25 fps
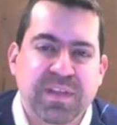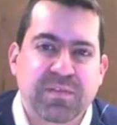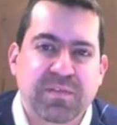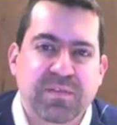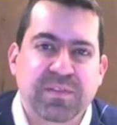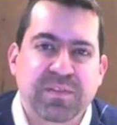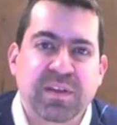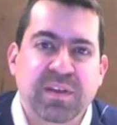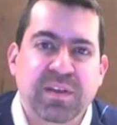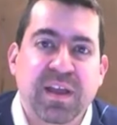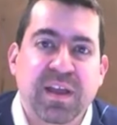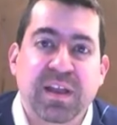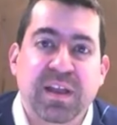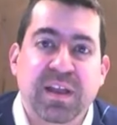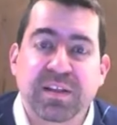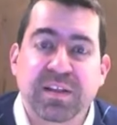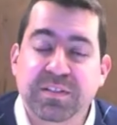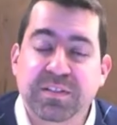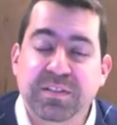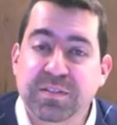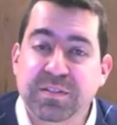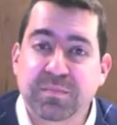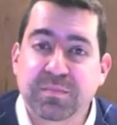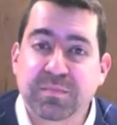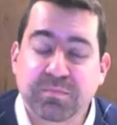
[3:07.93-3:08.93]
Everything kind of
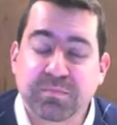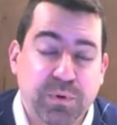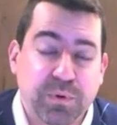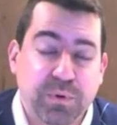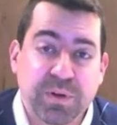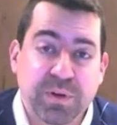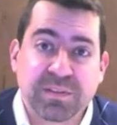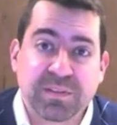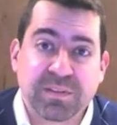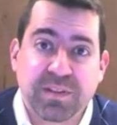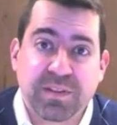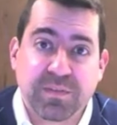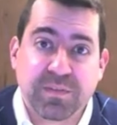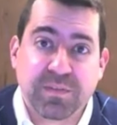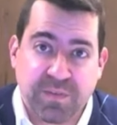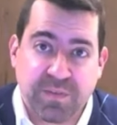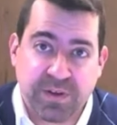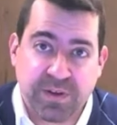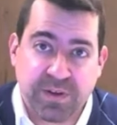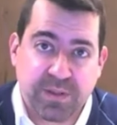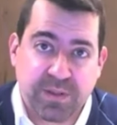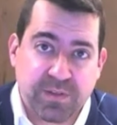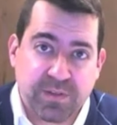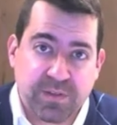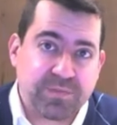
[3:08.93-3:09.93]
gets put into the
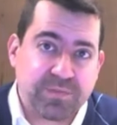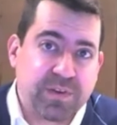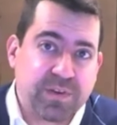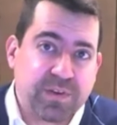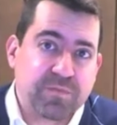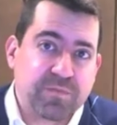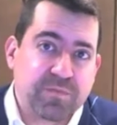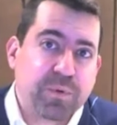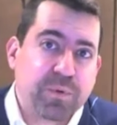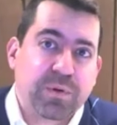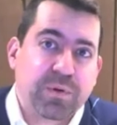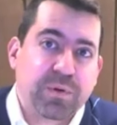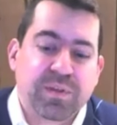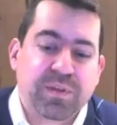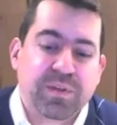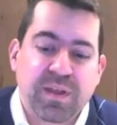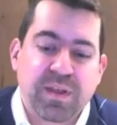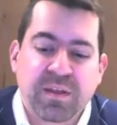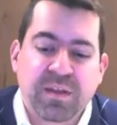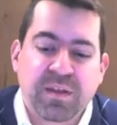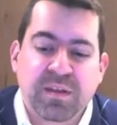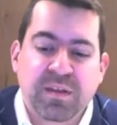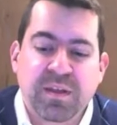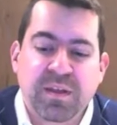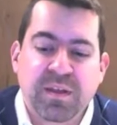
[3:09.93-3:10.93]
funnel of
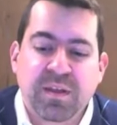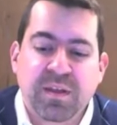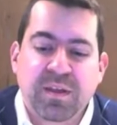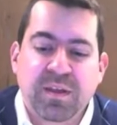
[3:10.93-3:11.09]
bullying,